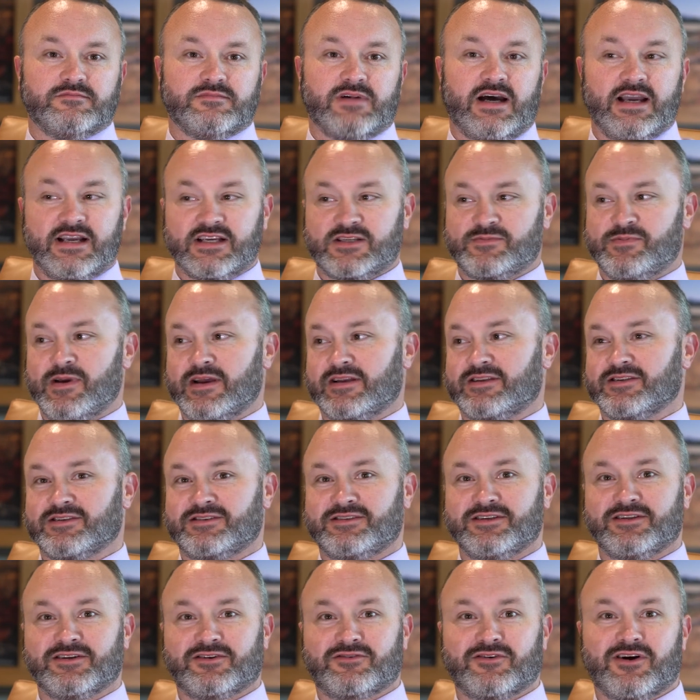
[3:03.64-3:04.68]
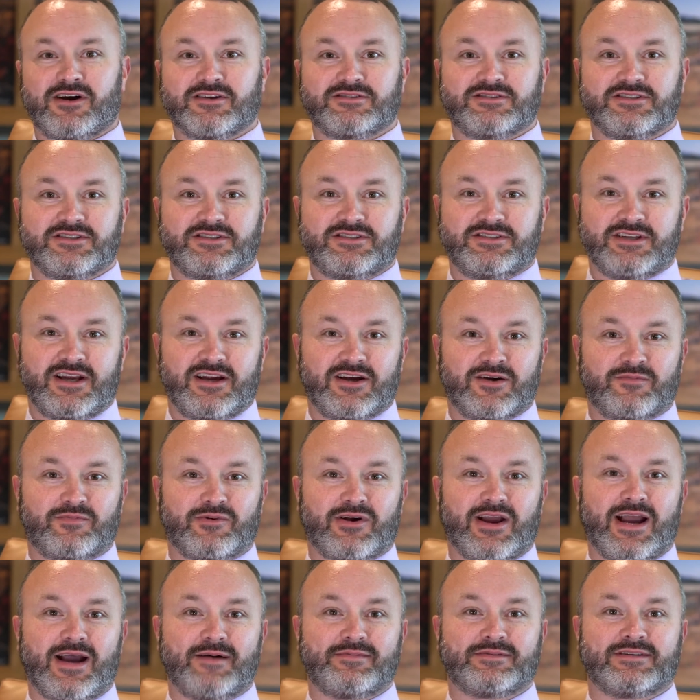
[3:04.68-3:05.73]
I expect to sit across this chair
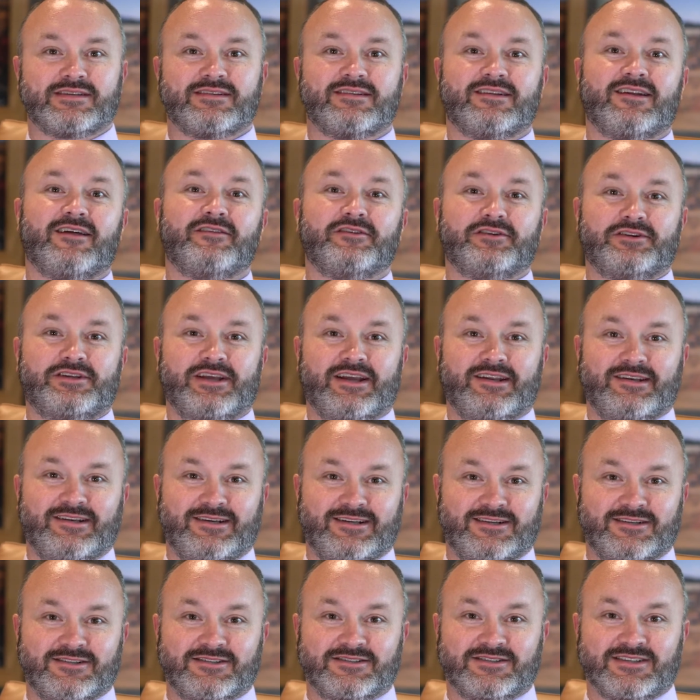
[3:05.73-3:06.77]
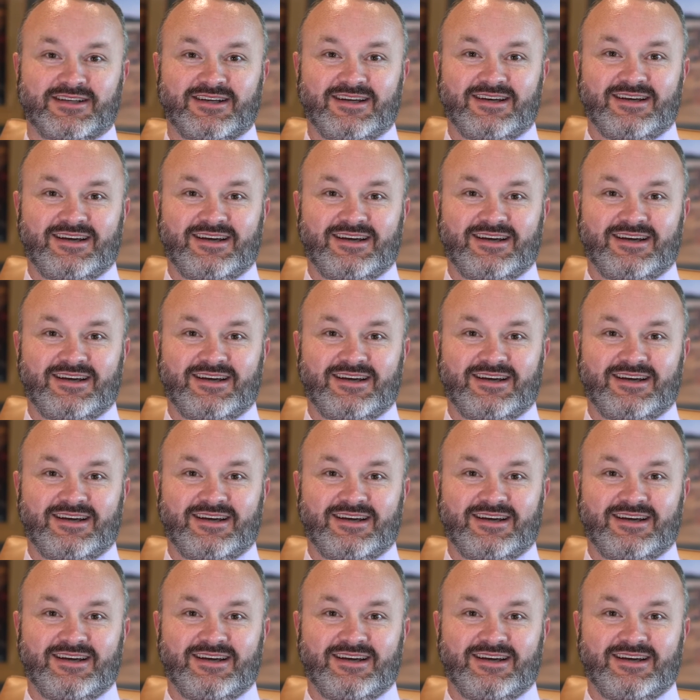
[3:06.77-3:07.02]
perhaps in another 10 years